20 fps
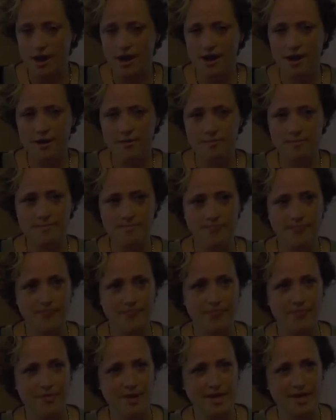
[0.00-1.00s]

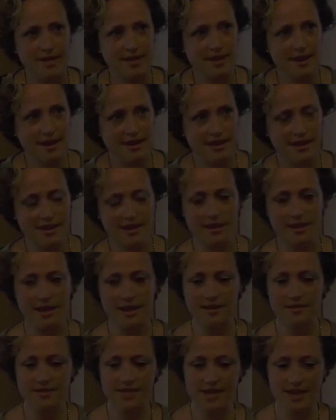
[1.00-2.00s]
But I think a
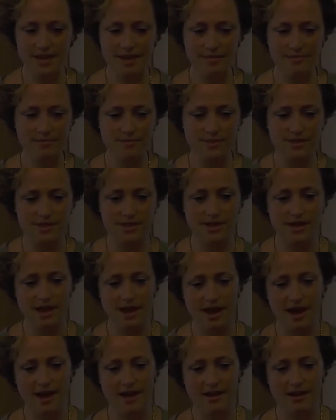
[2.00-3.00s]
lot of times
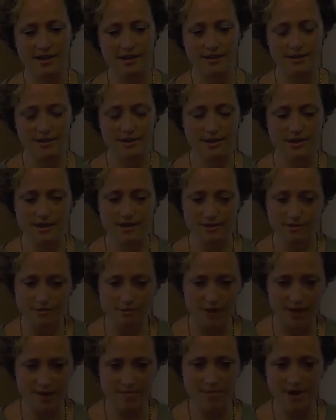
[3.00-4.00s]

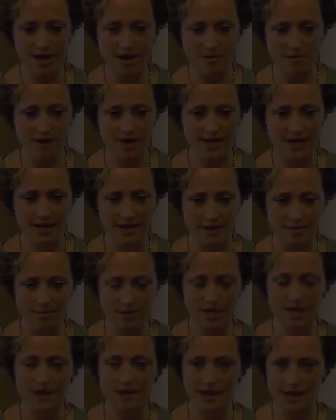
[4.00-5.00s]
when I'm not writing, I'm
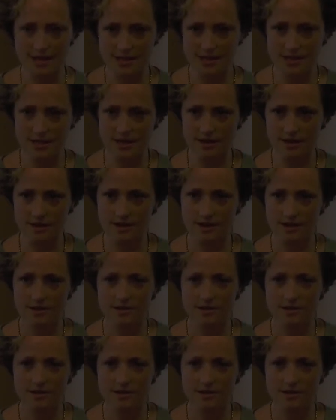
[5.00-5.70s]
collecting.